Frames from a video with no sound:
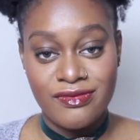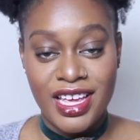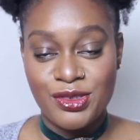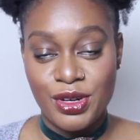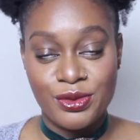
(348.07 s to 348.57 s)

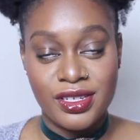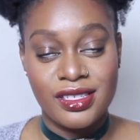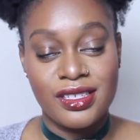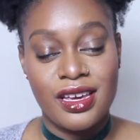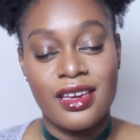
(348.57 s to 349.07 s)
That's what I was
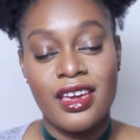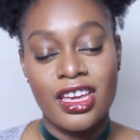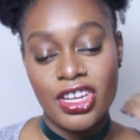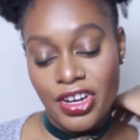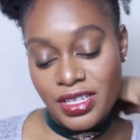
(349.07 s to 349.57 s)
gonna say.
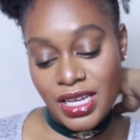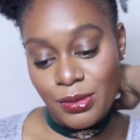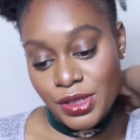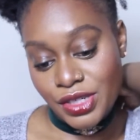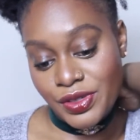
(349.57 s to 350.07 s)
Your hair is
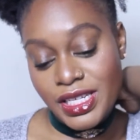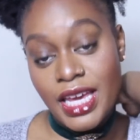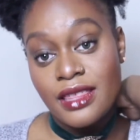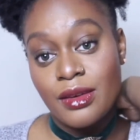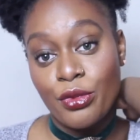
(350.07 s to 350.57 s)
able to
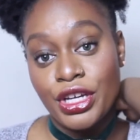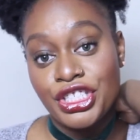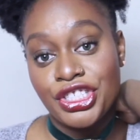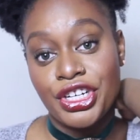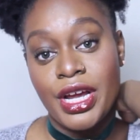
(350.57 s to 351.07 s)
retain the
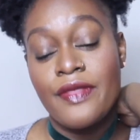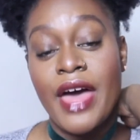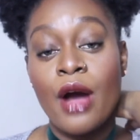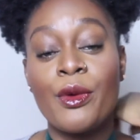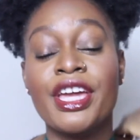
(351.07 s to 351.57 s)
moisture,
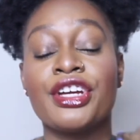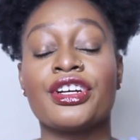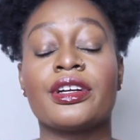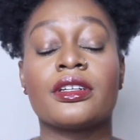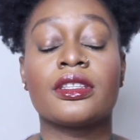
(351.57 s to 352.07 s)
and that way
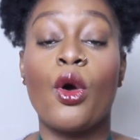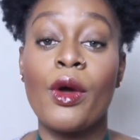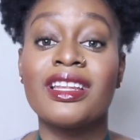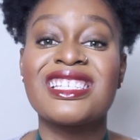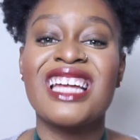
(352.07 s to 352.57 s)
the
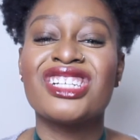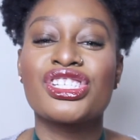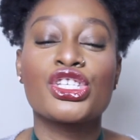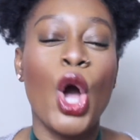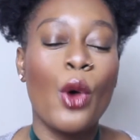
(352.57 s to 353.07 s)
oil is not
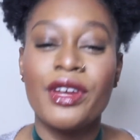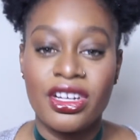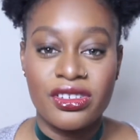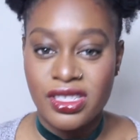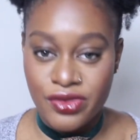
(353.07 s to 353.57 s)
just
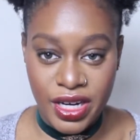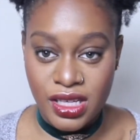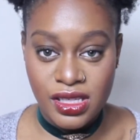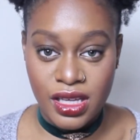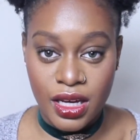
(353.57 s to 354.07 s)
coating your strands.